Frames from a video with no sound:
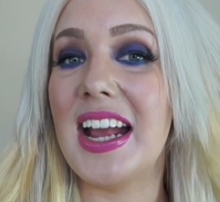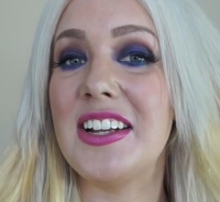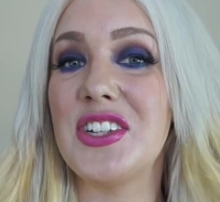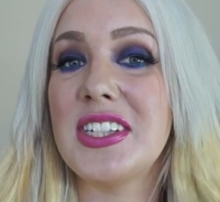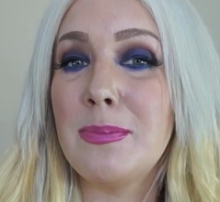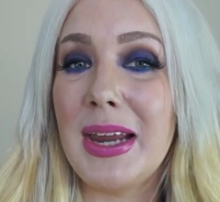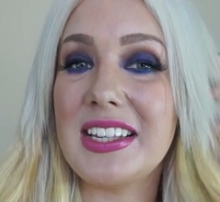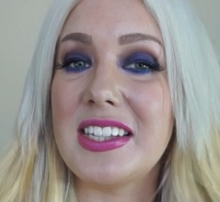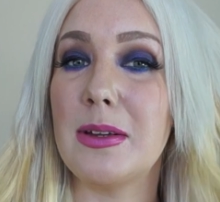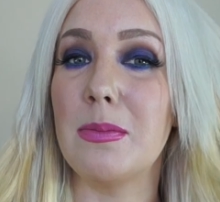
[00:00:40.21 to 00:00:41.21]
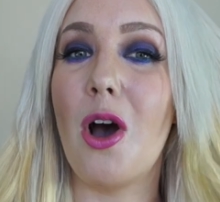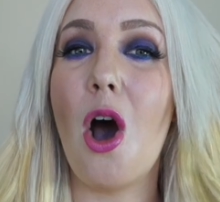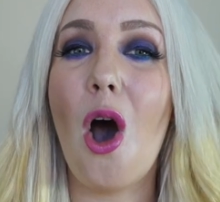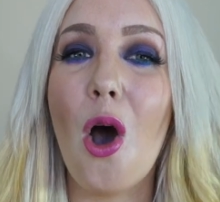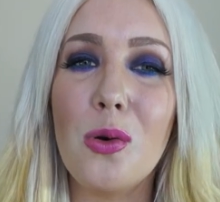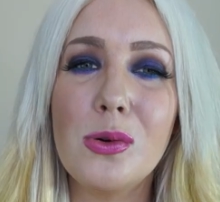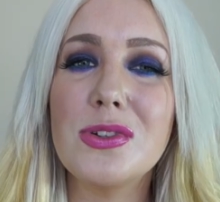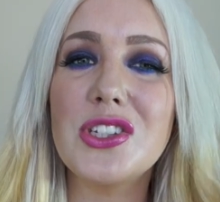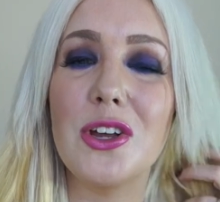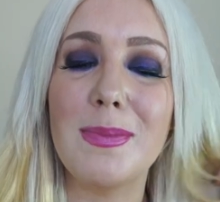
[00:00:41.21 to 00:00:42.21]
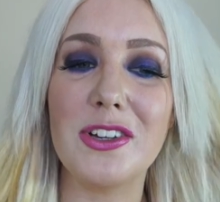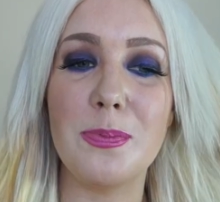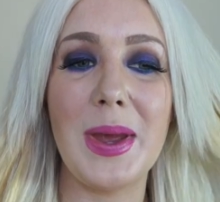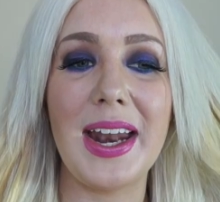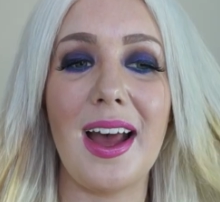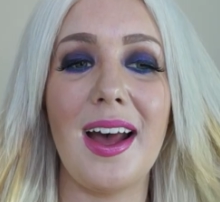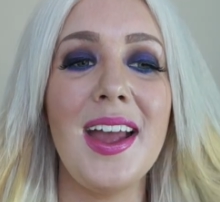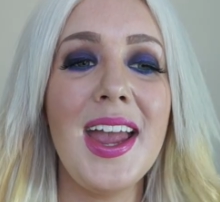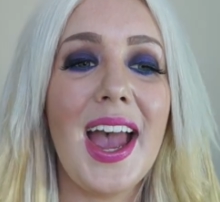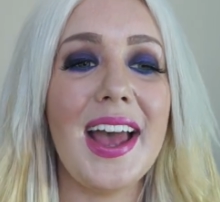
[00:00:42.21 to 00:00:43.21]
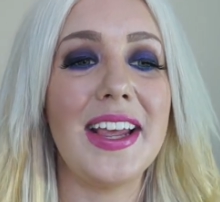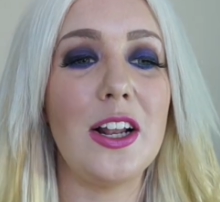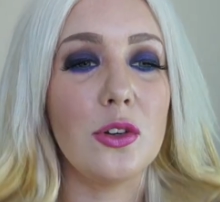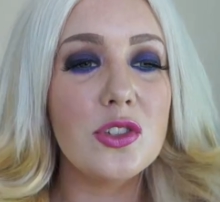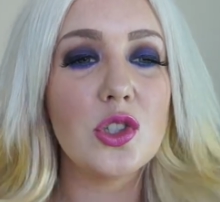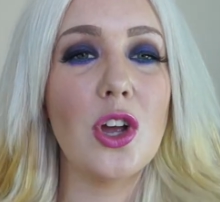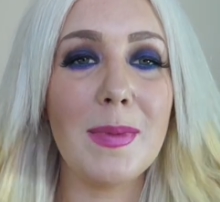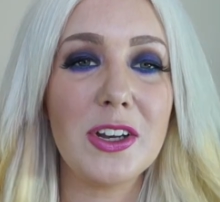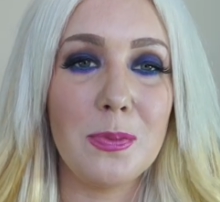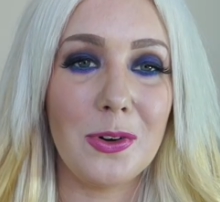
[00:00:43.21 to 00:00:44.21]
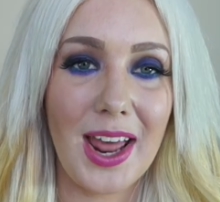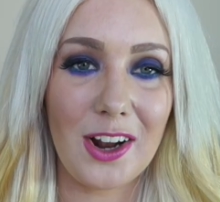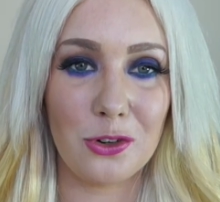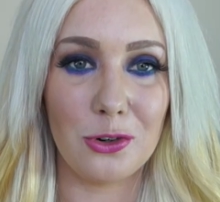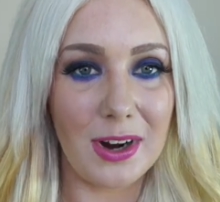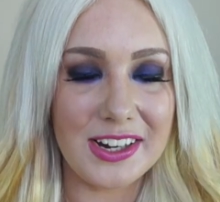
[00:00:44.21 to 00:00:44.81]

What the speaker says: it just makes them hold so much better and they look so much more natural,